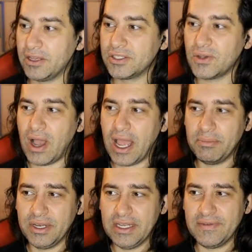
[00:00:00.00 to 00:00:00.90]
So I
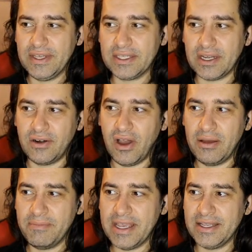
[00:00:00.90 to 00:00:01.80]
believe these are
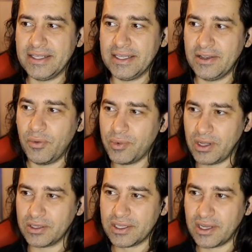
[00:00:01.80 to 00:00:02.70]
amazing,
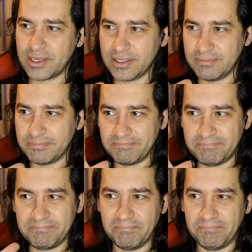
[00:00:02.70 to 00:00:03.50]
well done,